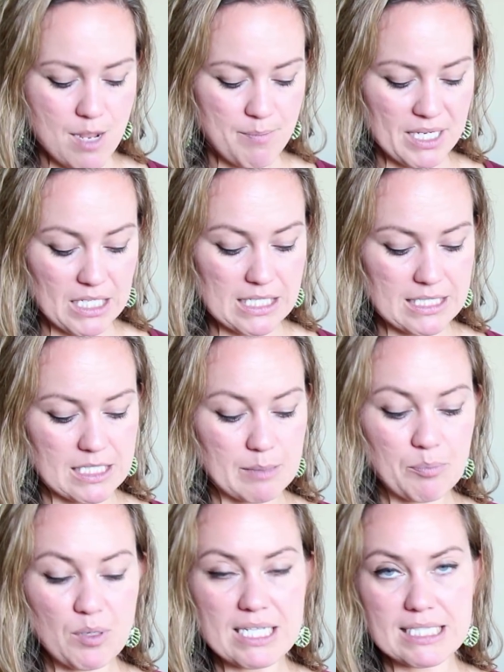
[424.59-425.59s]
because the
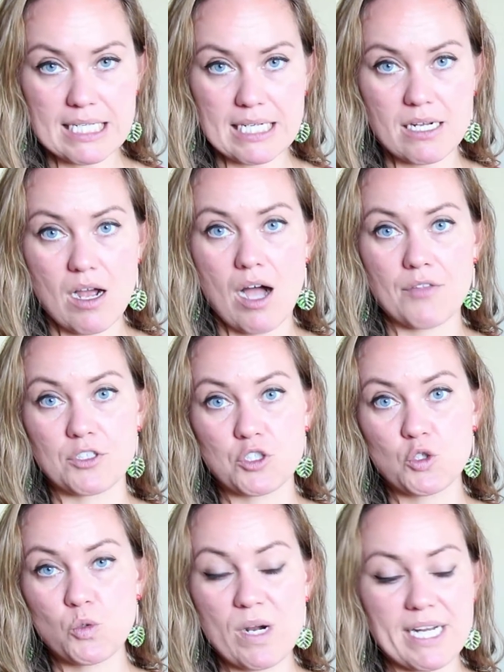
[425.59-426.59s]
president on the
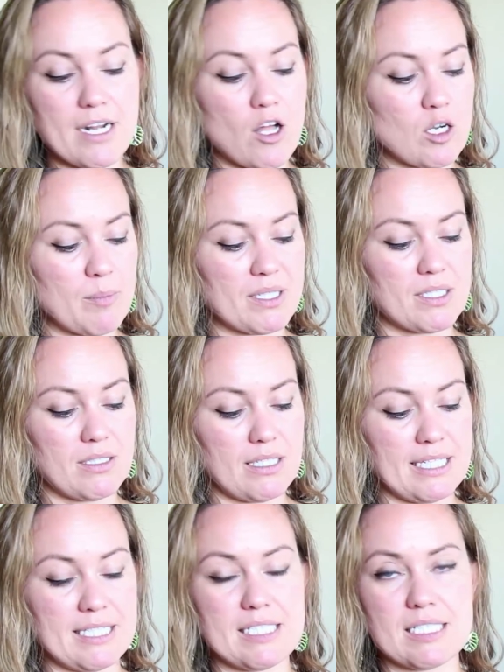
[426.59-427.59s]
$20 bill
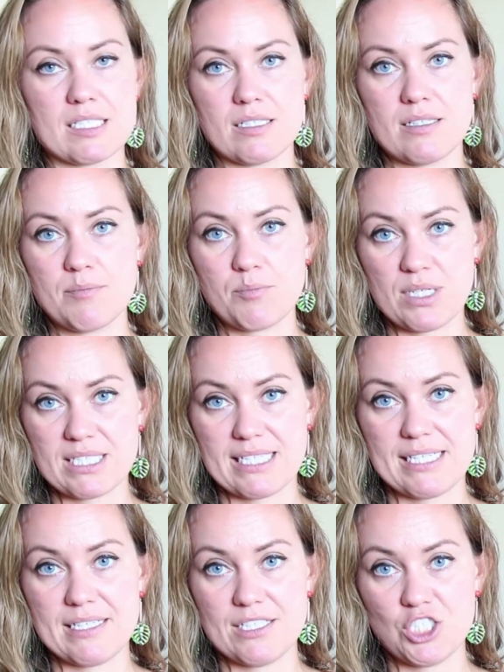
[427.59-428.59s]
is
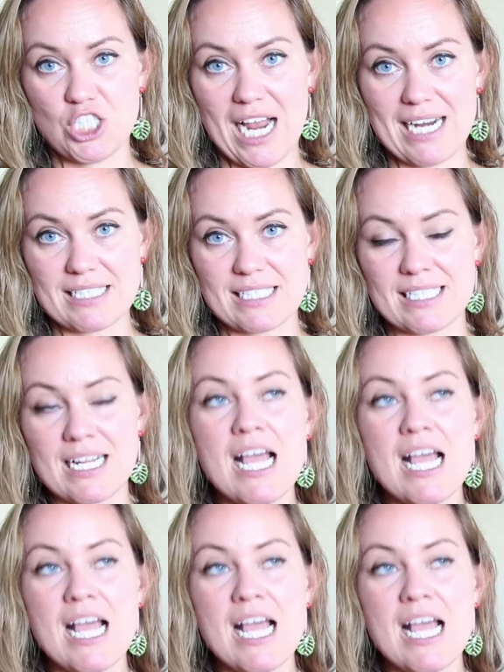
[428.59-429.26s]
President Jackson.